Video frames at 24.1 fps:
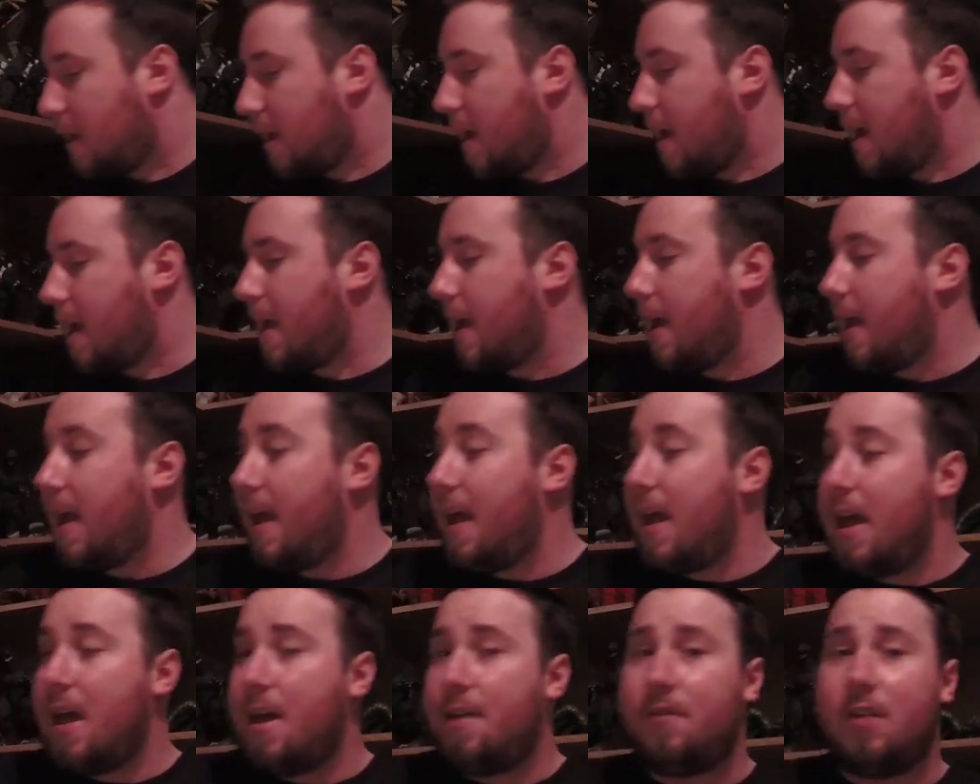I
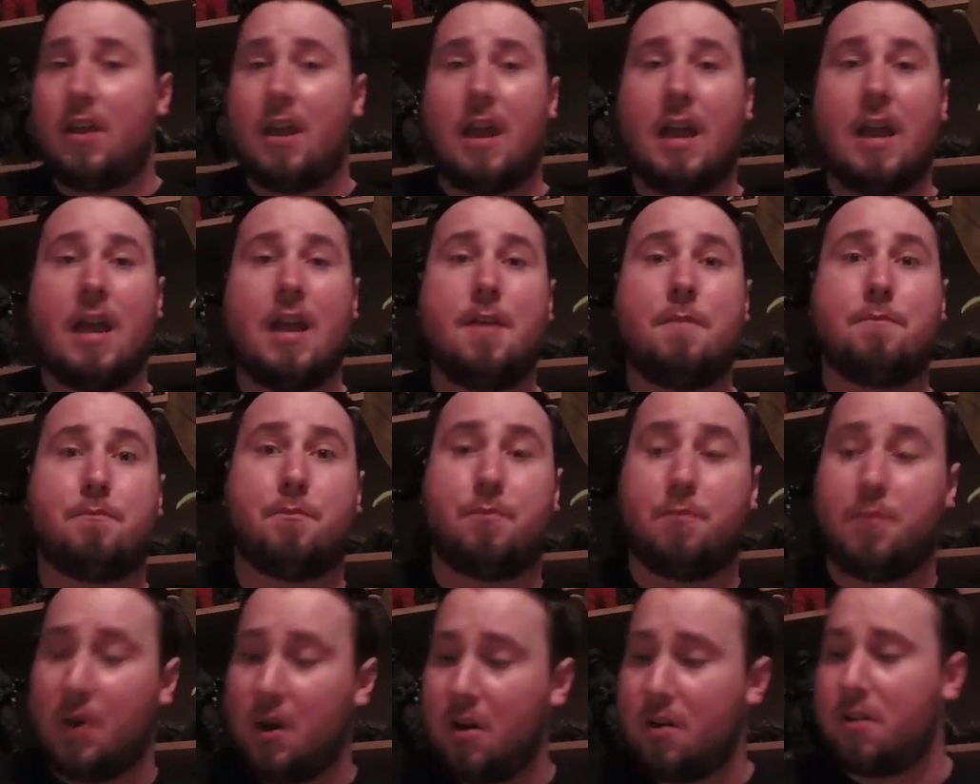have a
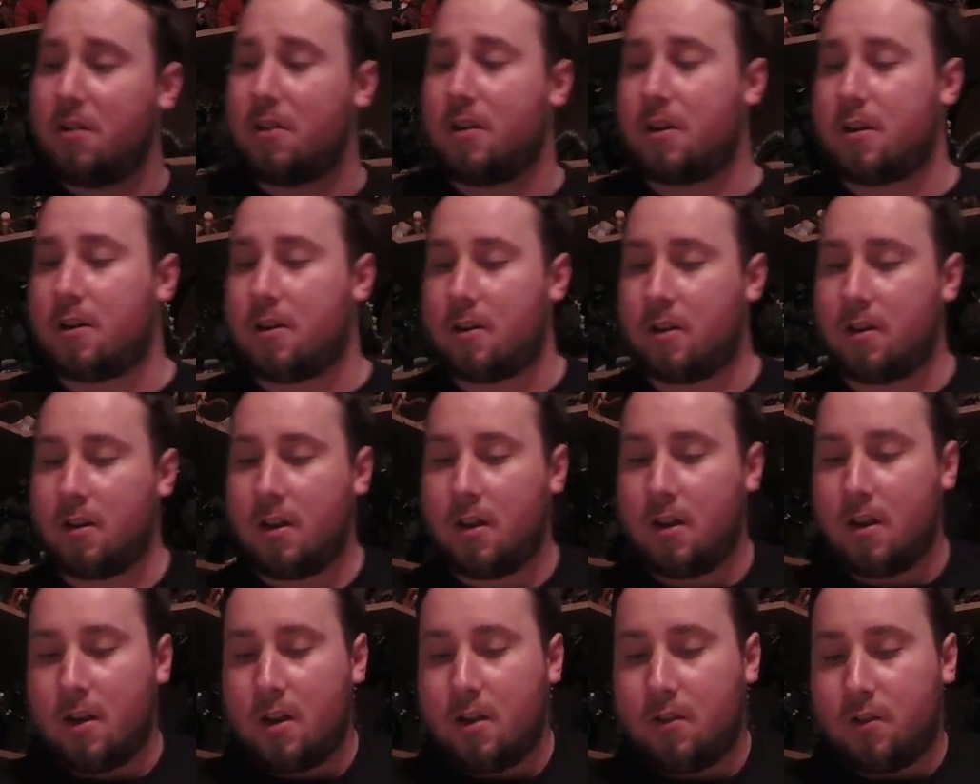burger,
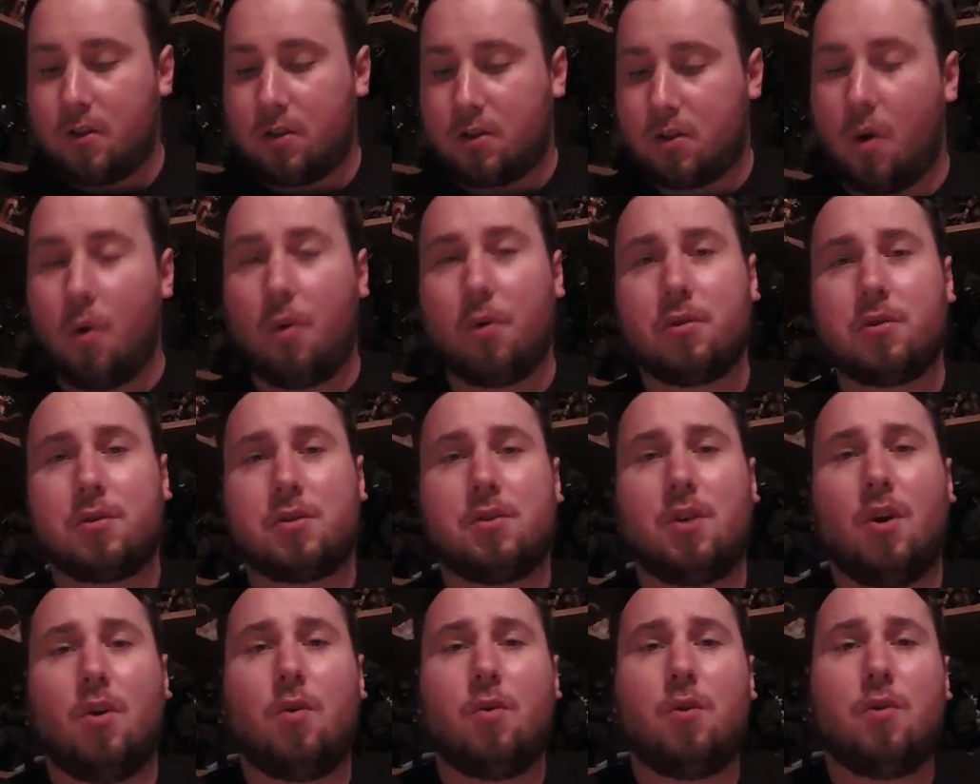the
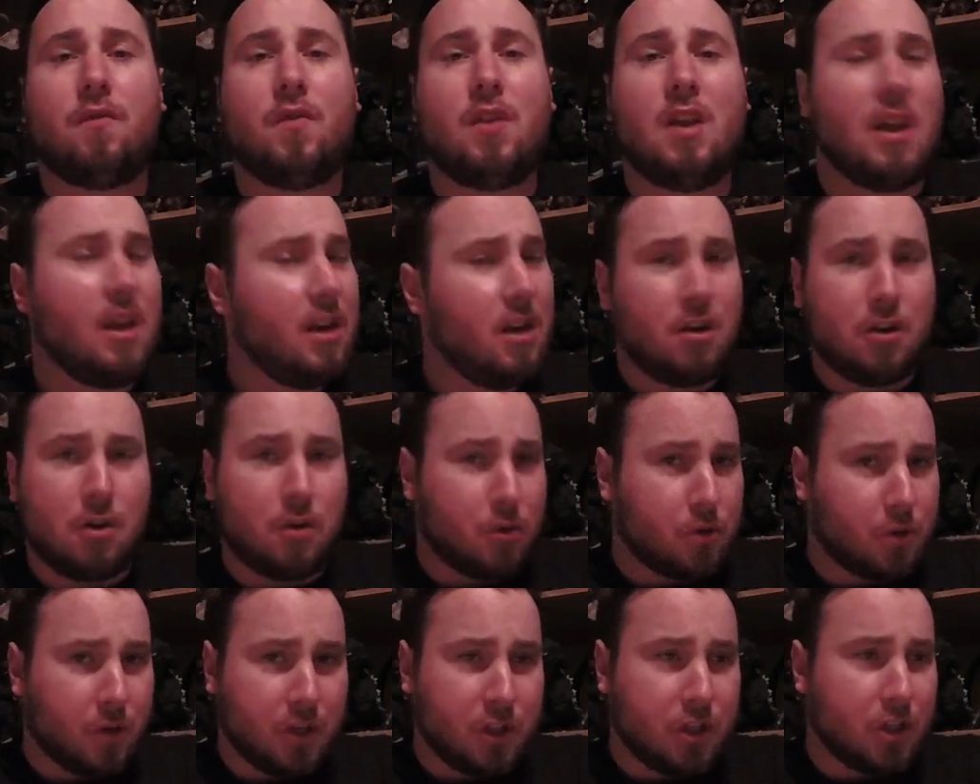cornerstone of any
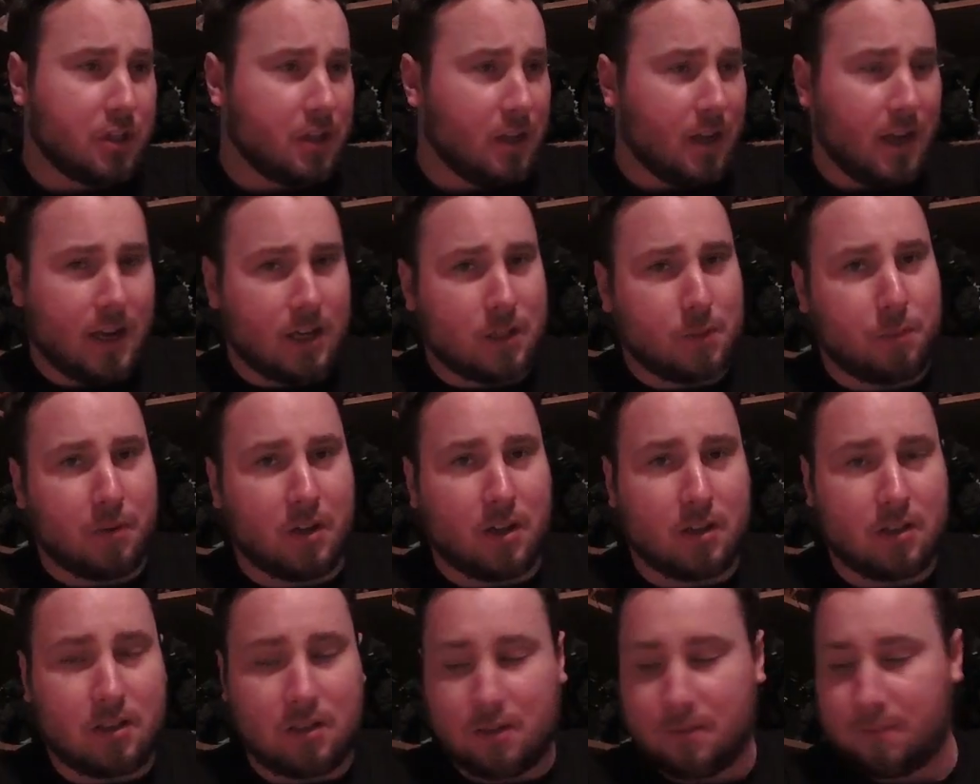nutritious X
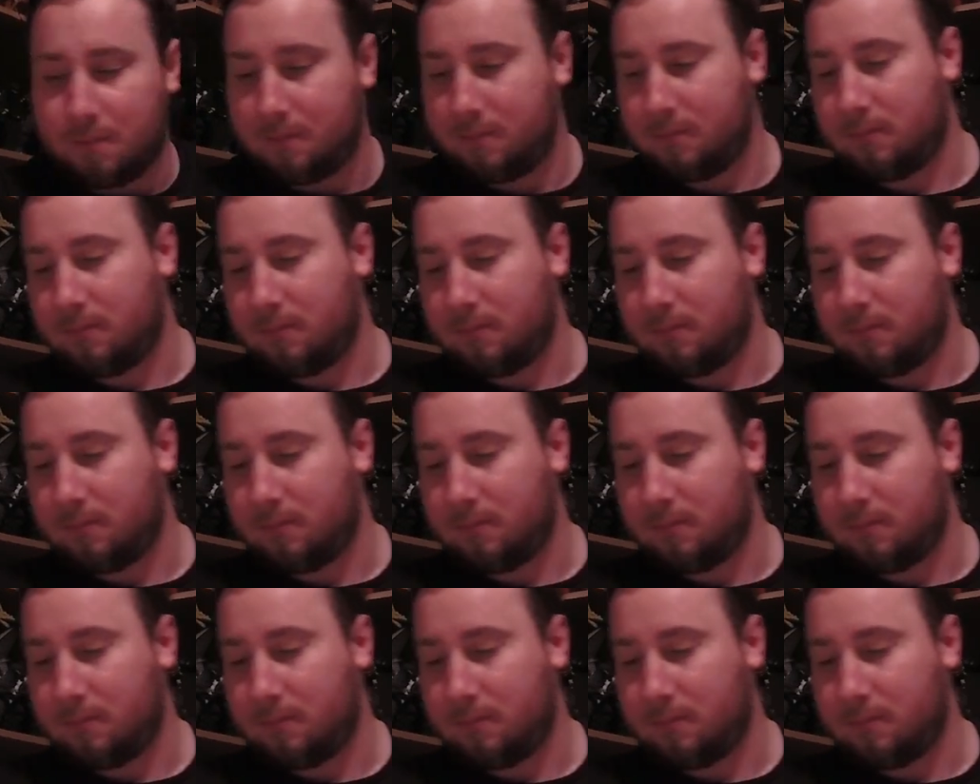Plus.